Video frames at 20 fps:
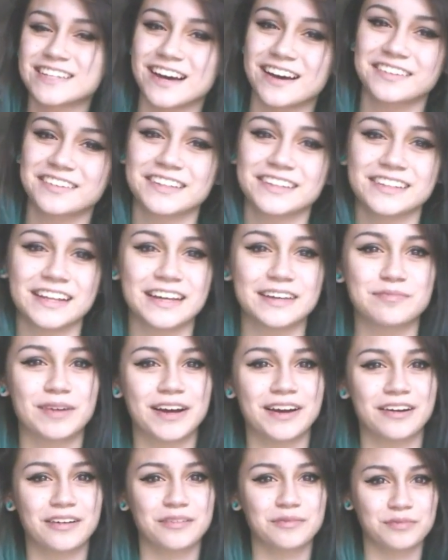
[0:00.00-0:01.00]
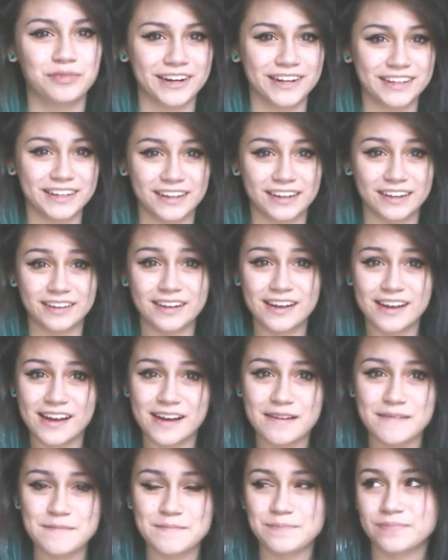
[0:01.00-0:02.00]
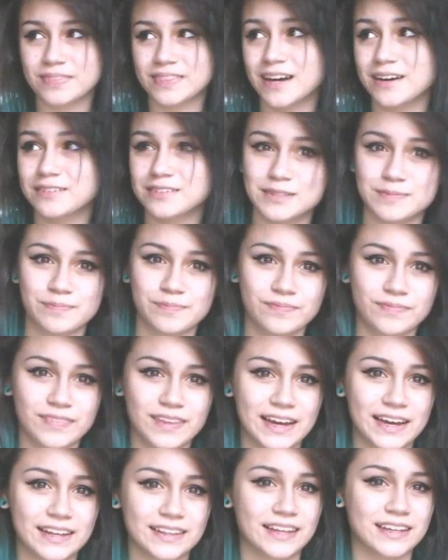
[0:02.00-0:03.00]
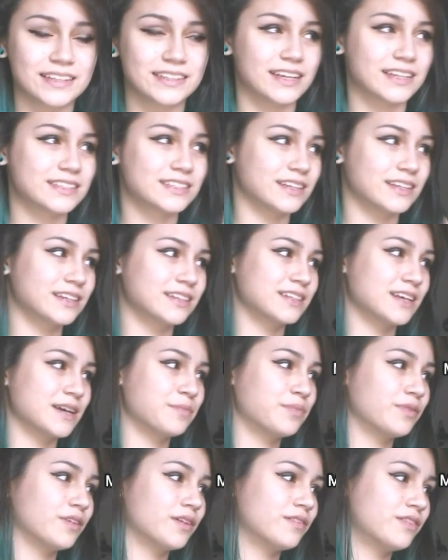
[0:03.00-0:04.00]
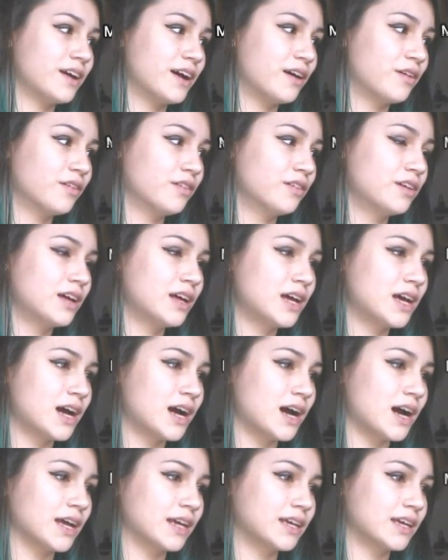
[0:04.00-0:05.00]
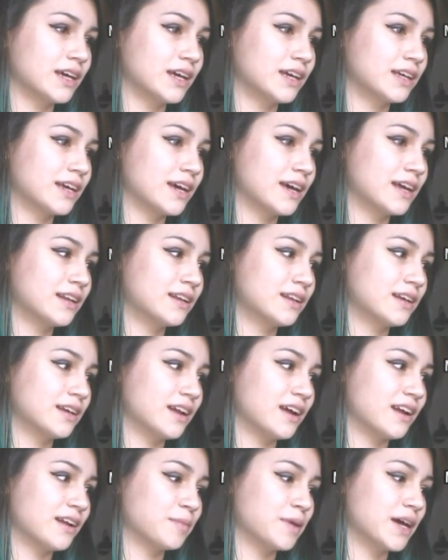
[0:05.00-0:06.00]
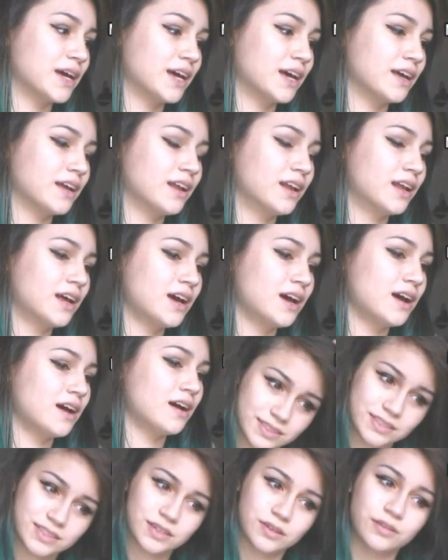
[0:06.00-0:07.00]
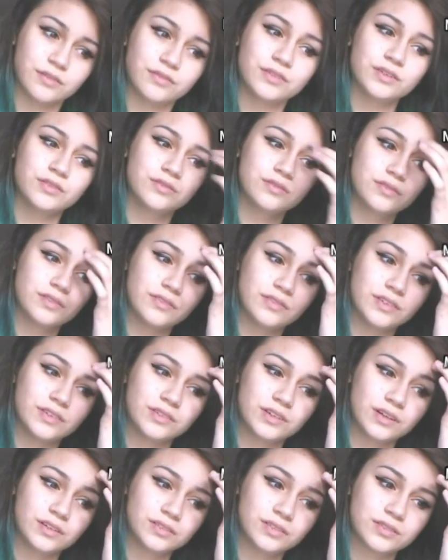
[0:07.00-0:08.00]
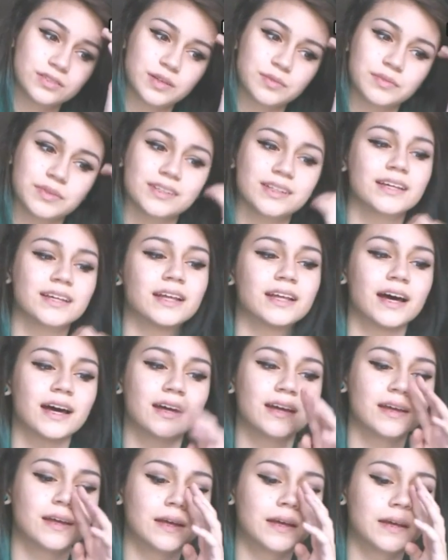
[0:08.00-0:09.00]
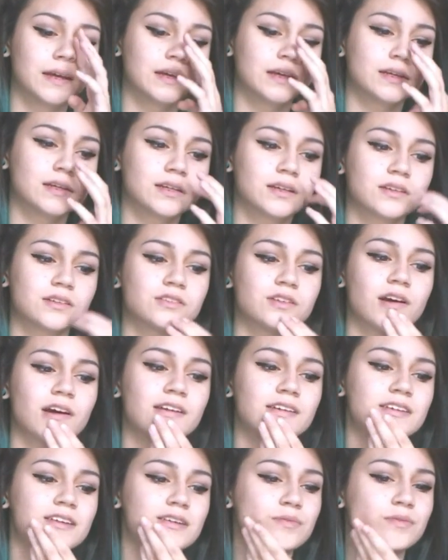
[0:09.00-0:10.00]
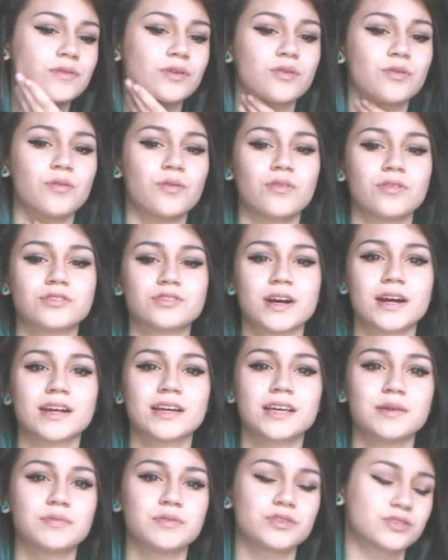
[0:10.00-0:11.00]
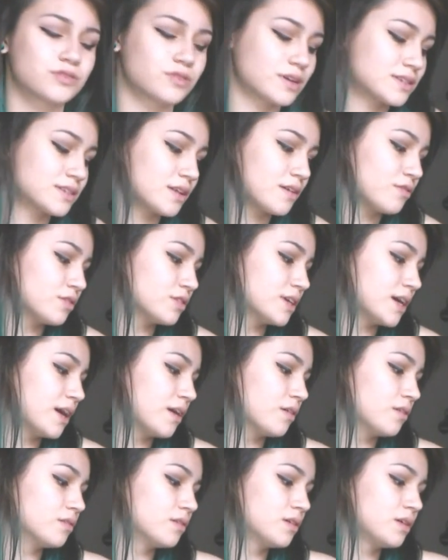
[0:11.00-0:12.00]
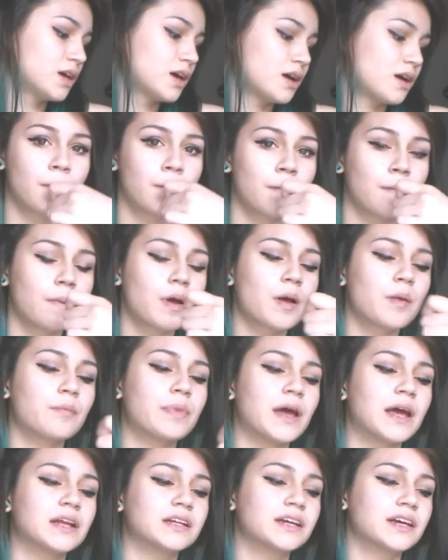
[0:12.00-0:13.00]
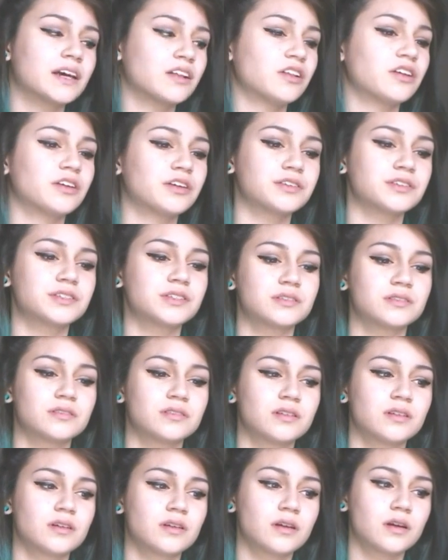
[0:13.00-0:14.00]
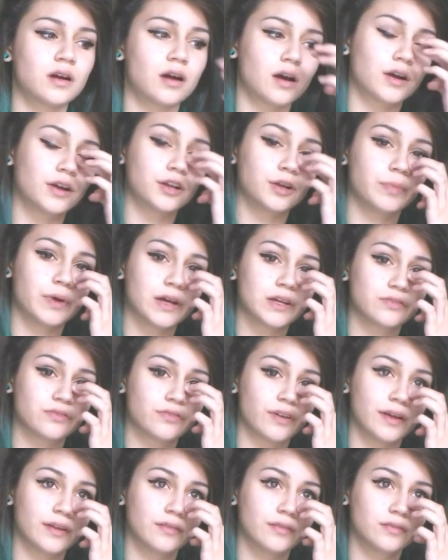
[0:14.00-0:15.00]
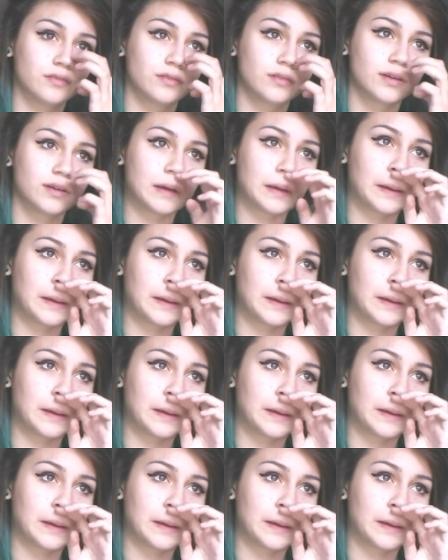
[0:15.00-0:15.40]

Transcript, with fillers: it sounded like my arm breaking. That was yeah. That that's an example of how I can't get it out of my head. So if you if you go through something like that, try to keep your cool, try to keep your stress level down. Painkillers are your best friend.